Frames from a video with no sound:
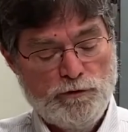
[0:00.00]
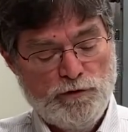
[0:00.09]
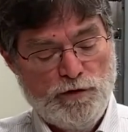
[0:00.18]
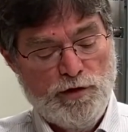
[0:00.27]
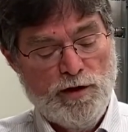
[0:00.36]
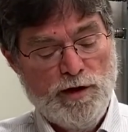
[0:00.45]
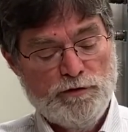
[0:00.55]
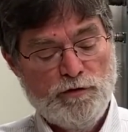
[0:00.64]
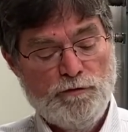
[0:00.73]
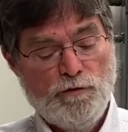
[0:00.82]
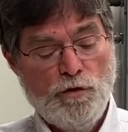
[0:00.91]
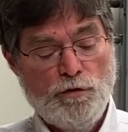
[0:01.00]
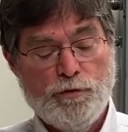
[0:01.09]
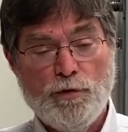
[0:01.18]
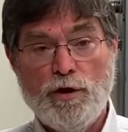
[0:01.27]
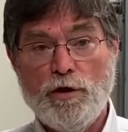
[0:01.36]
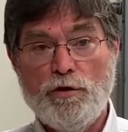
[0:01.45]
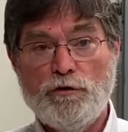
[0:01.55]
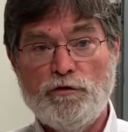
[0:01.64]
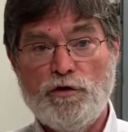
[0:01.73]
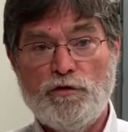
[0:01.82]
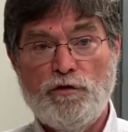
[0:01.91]
see it has a full
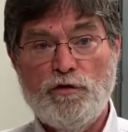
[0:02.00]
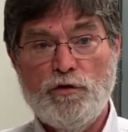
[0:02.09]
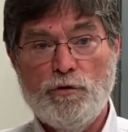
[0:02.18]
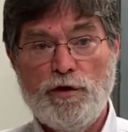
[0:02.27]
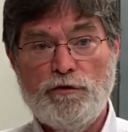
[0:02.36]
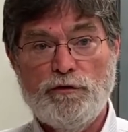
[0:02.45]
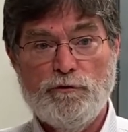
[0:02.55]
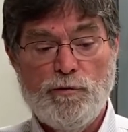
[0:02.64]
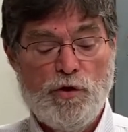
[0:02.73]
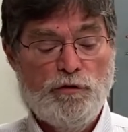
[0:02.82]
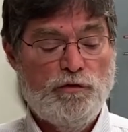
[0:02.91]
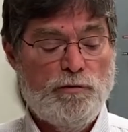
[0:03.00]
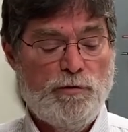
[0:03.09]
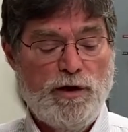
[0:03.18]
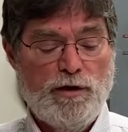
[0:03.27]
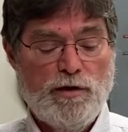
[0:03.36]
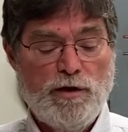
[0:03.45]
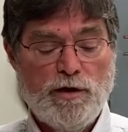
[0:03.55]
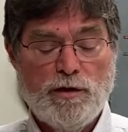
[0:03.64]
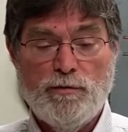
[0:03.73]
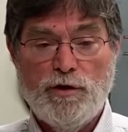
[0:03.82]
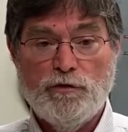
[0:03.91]
360 degrees of motion, meaning that it
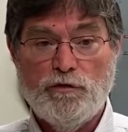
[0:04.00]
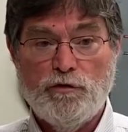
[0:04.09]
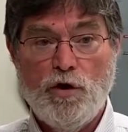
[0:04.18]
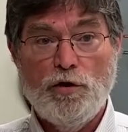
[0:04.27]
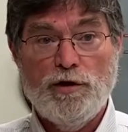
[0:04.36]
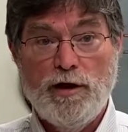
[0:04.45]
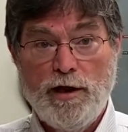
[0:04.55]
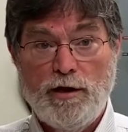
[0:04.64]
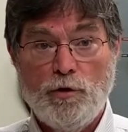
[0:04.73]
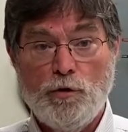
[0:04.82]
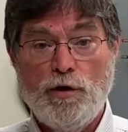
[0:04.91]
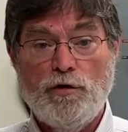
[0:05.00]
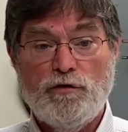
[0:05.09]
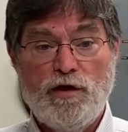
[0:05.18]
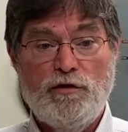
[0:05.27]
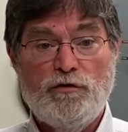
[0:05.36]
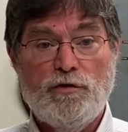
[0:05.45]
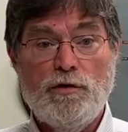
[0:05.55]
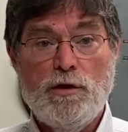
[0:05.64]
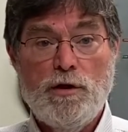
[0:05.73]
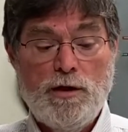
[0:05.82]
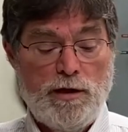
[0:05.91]
can be installed in any orientation.
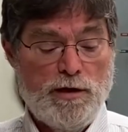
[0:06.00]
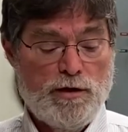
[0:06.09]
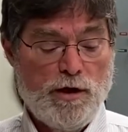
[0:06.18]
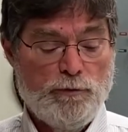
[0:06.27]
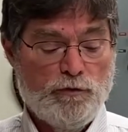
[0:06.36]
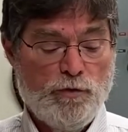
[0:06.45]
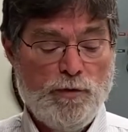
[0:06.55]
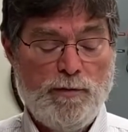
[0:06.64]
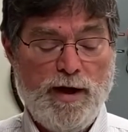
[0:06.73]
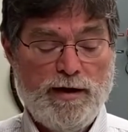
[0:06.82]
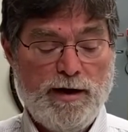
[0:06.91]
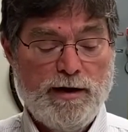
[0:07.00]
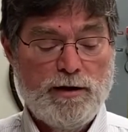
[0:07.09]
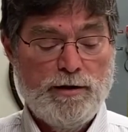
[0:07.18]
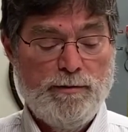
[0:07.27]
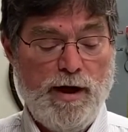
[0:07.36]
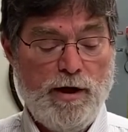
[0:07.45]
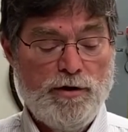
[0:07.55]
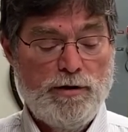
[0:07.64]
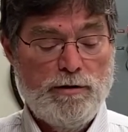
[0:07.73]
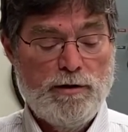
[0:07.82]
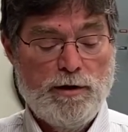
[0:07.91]
It comes with a magnetically
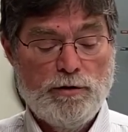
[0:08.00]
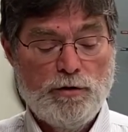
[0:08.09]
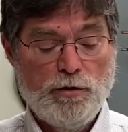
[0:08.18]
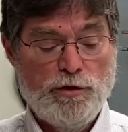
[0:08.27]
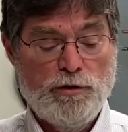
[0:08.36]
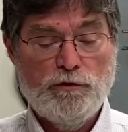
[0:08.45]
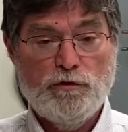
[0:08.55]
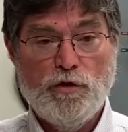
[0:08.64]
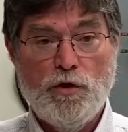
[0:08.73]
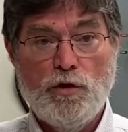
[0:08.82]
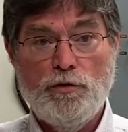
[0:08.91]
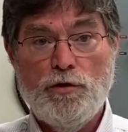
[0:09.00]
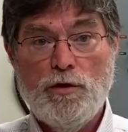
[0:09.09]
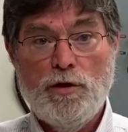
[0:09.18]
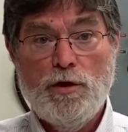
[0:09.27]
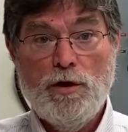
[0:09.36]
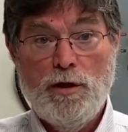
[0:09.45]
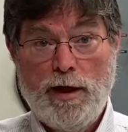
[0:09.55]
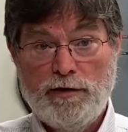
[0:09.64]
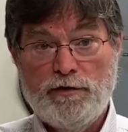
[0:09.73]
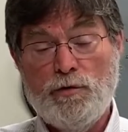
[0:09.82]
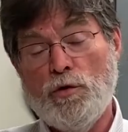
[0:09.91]
mounted, integrally installed
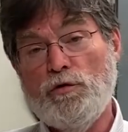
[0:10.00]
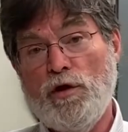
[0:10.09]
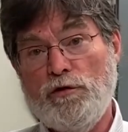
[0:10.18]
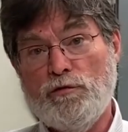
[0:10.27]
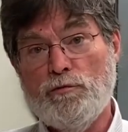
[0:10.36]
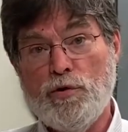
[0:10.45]
anti-rotation